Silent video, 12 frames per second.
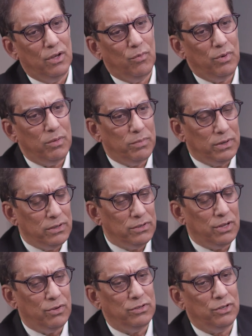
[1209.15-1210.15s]
We built
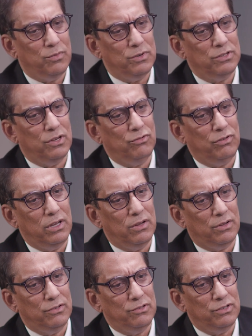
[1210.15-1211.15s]
those that were socially
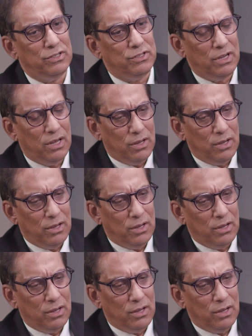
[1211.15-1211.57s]
conscious,